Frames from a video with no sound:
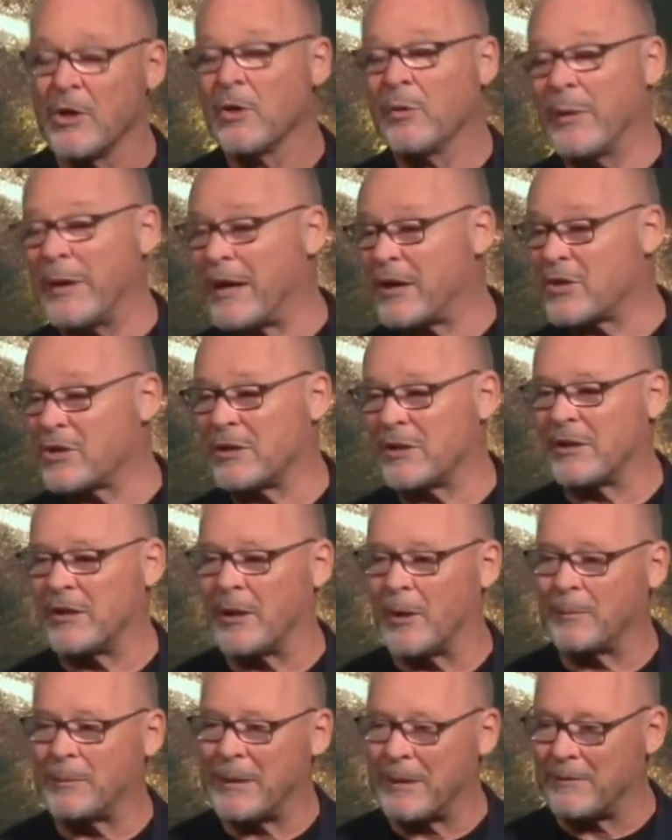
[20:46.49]
We actually can
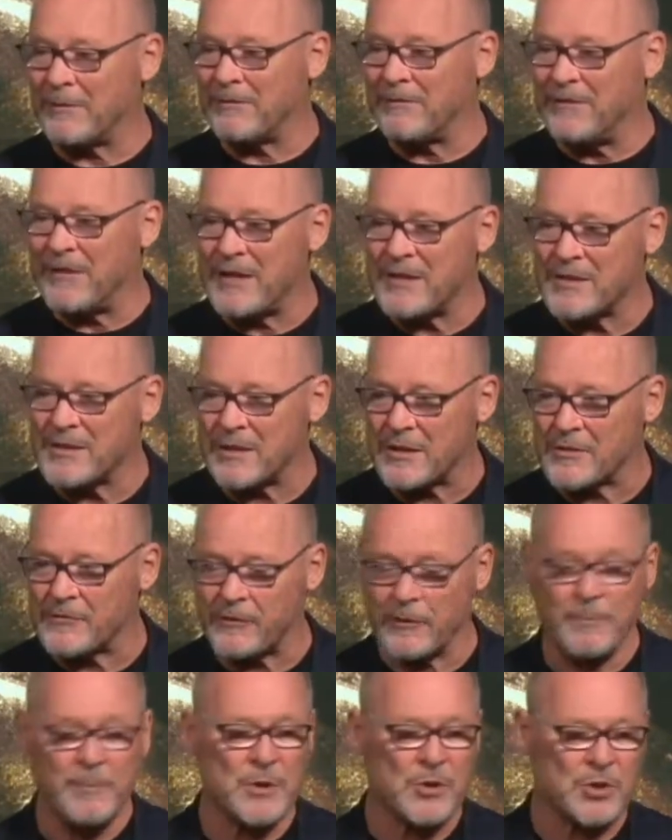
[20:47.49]
help get visas
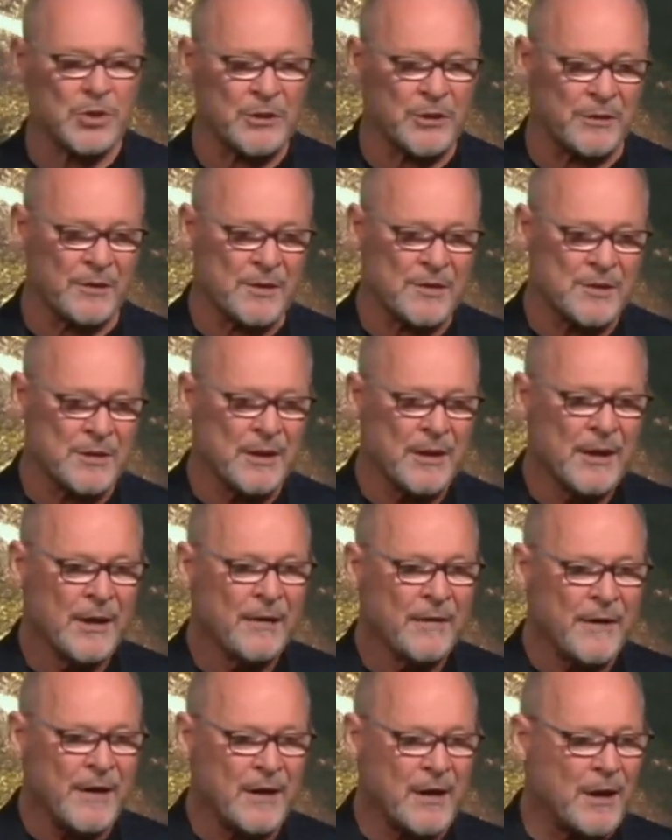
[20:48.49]
for missionaries
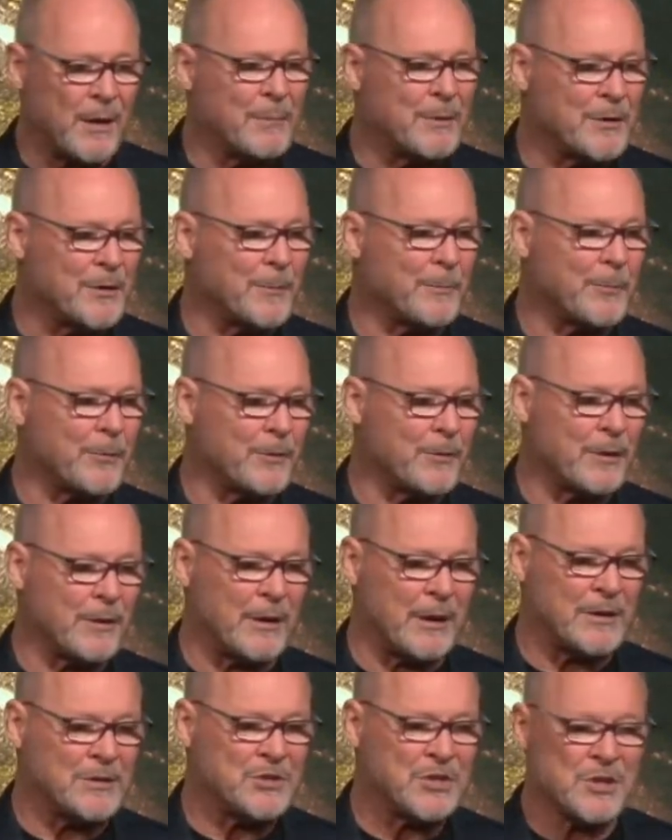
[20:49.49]
that come into Peru. And
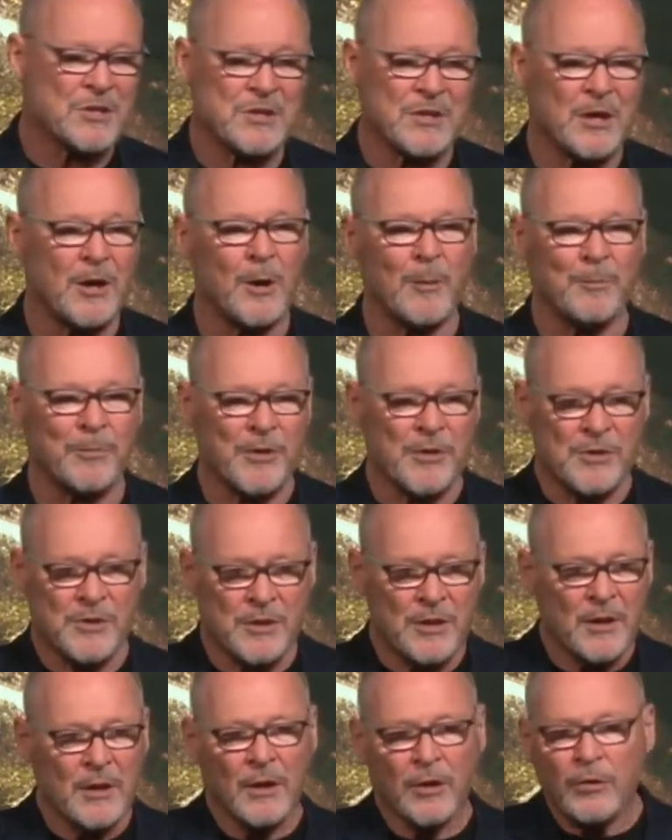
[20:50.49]
I just helped
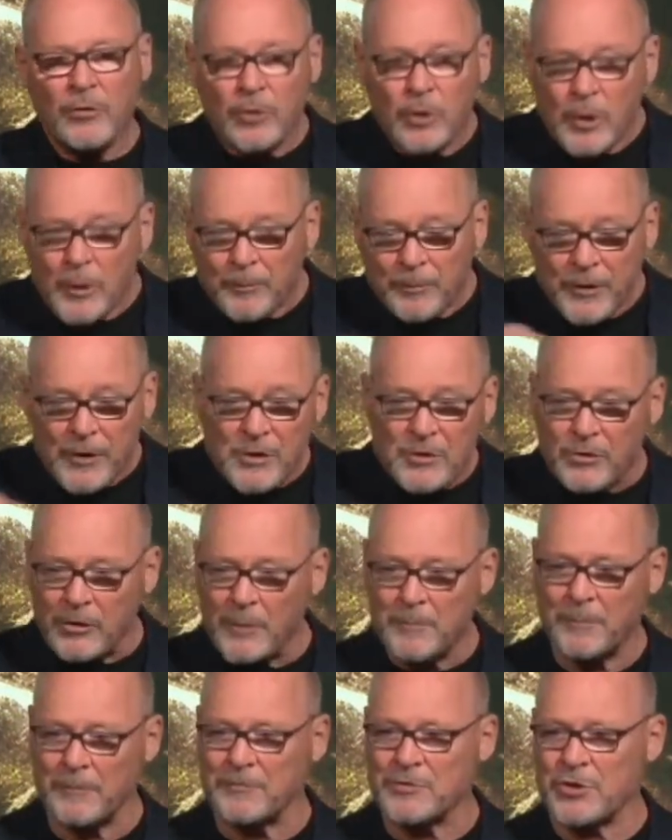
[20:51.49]
this group, this
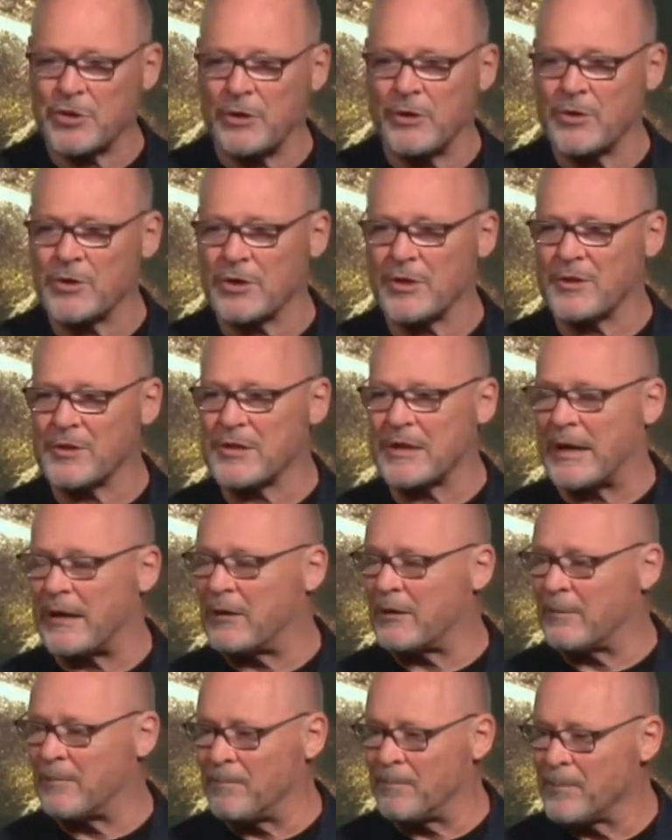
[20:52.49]
group of churches
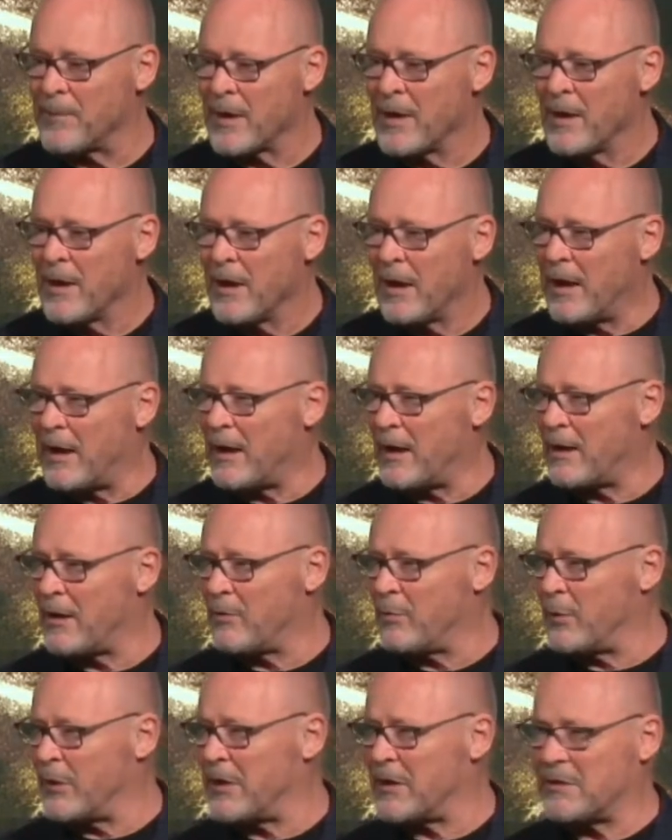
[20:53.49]
out. And uh,
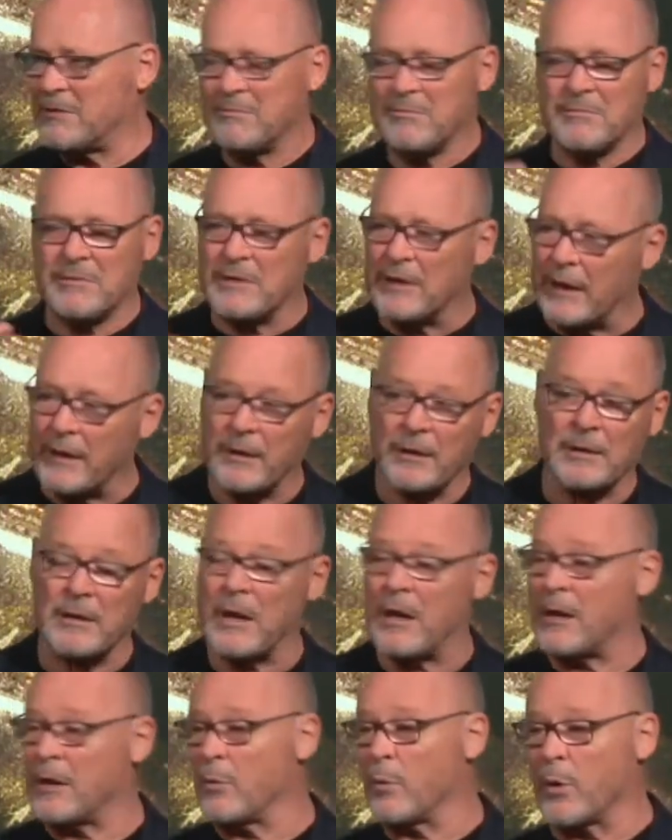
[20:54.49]
we had done a
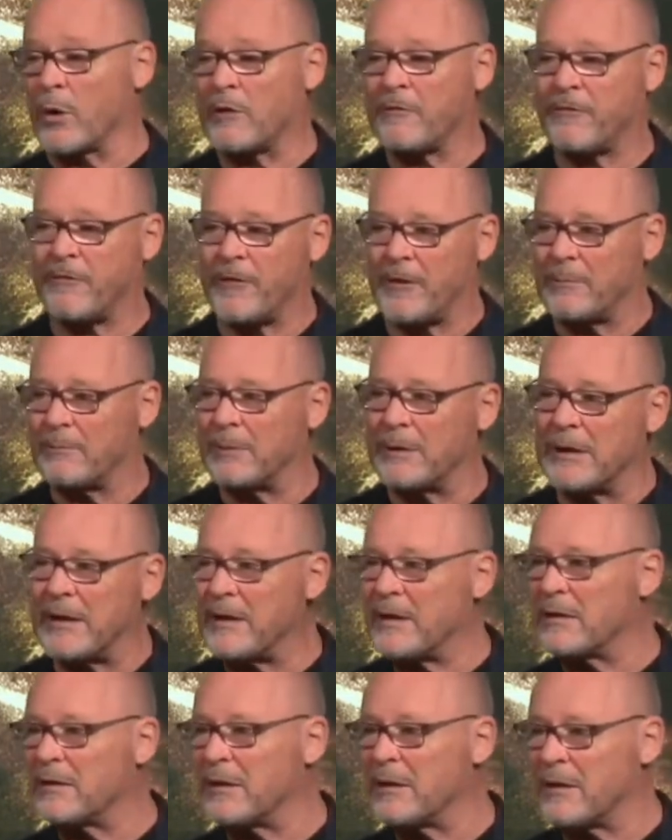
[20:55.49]
lot of work for them
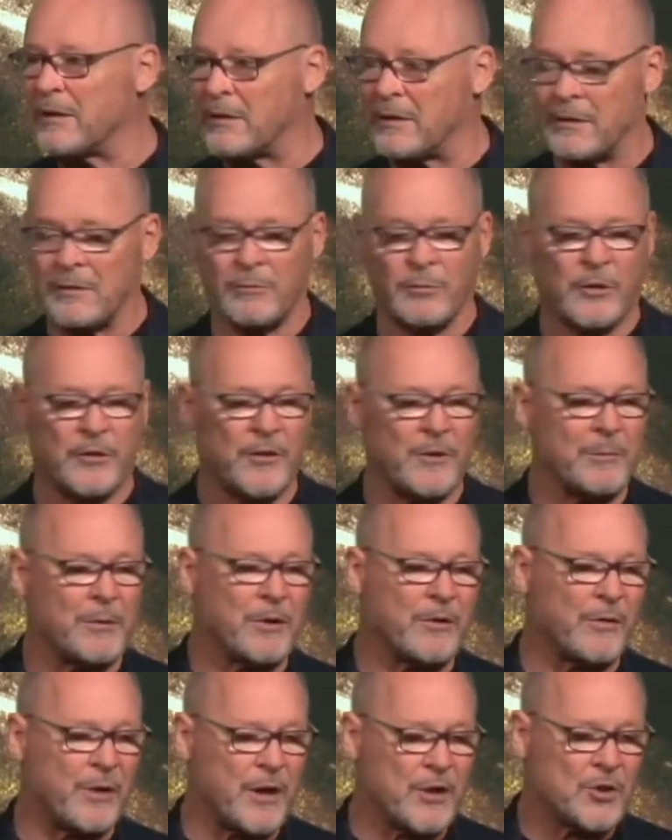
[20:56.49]
legally and with
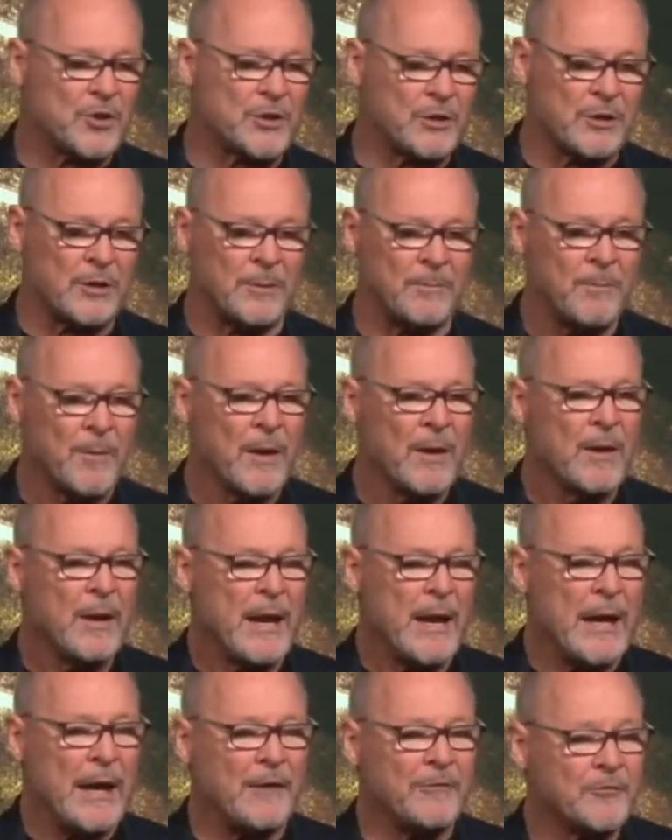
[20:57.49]
immigration. And
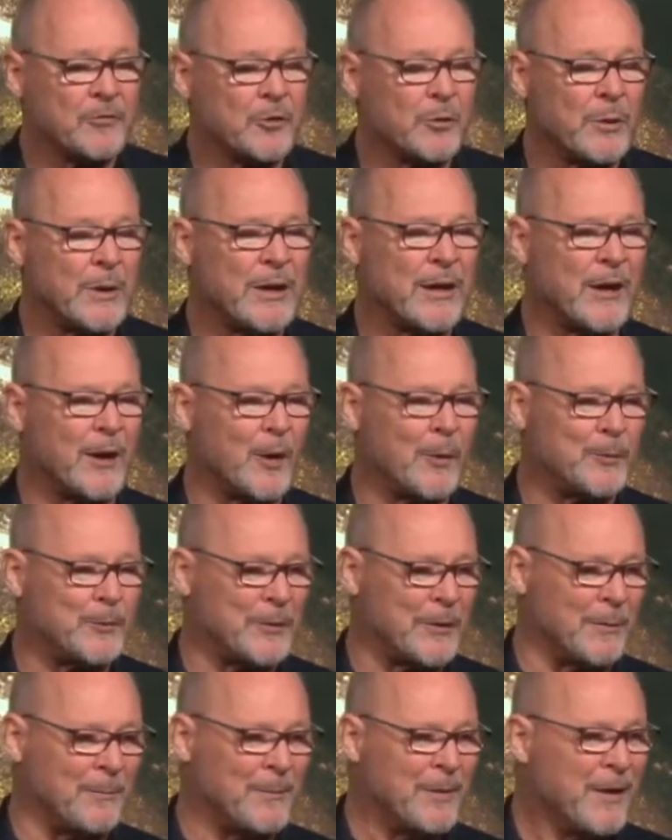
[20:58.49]
after we helped
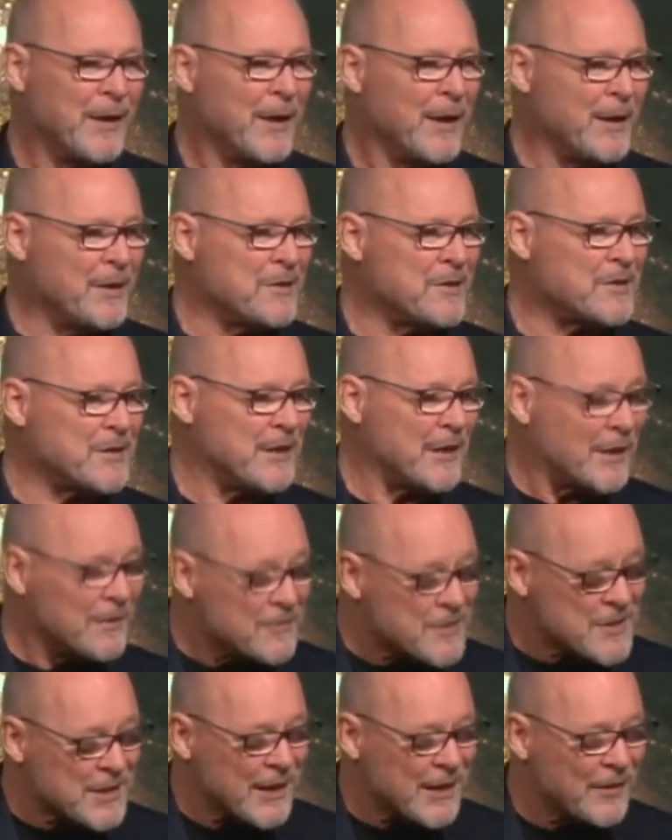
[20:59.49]
them, instead
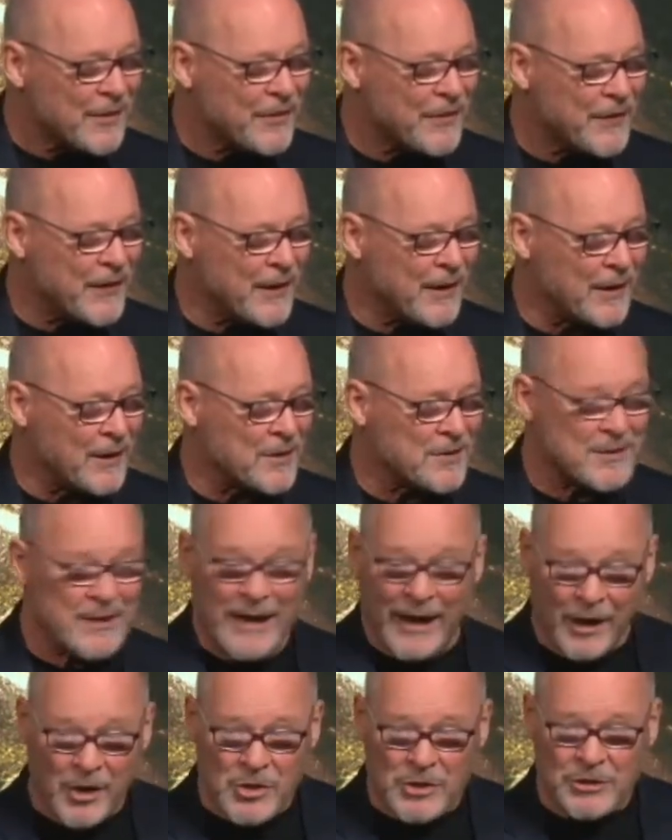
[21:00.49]
of saying thanks, they
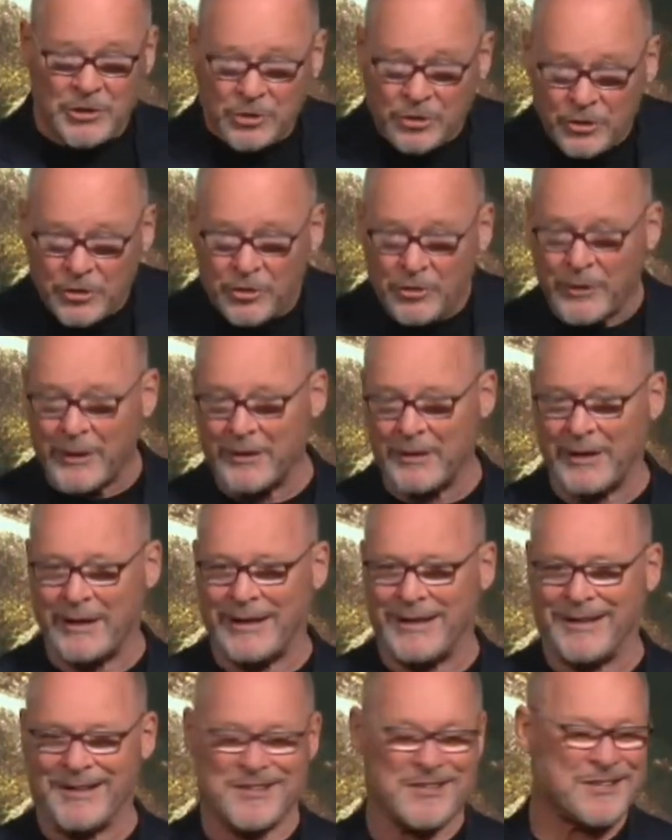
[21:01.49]
actually turned around and
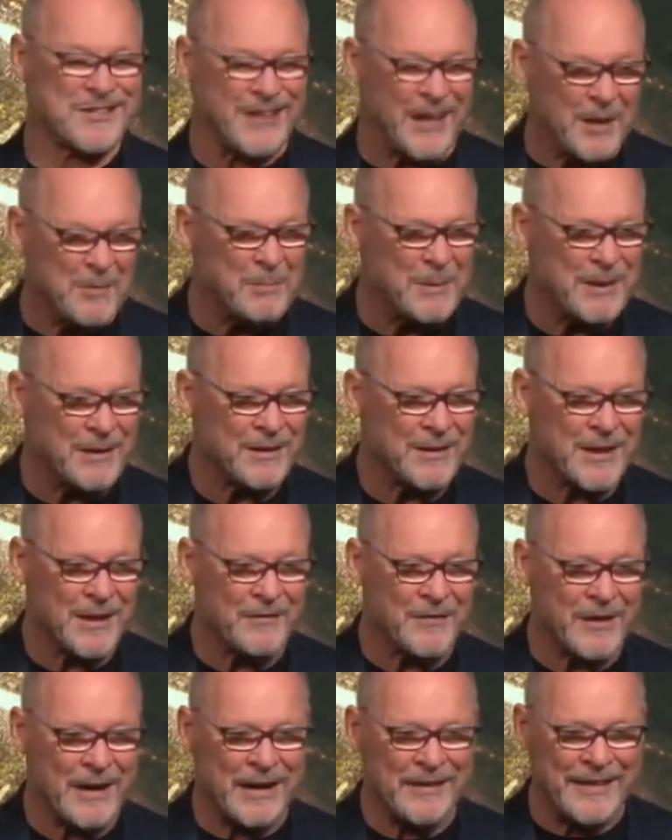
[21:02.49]
kind of stung me. You
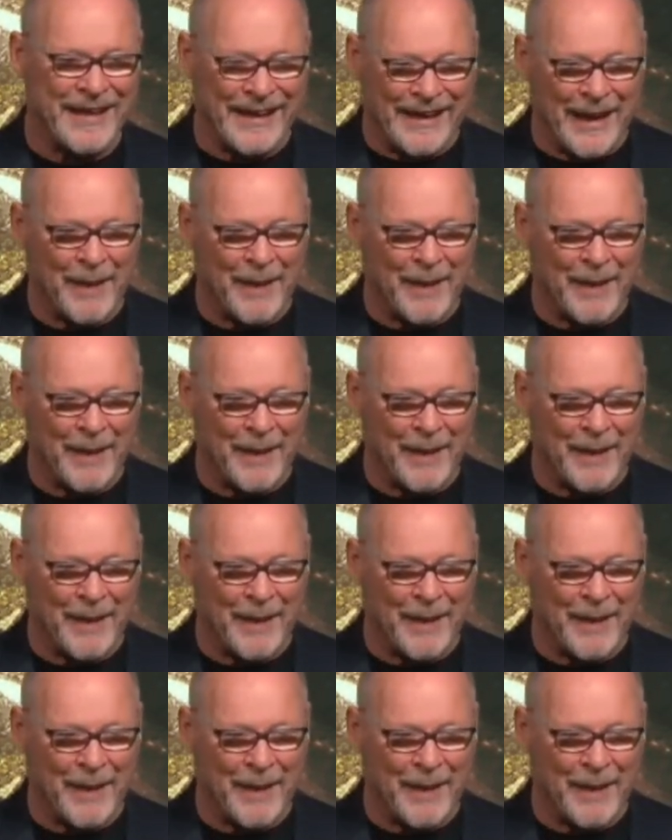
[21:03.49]
ever had that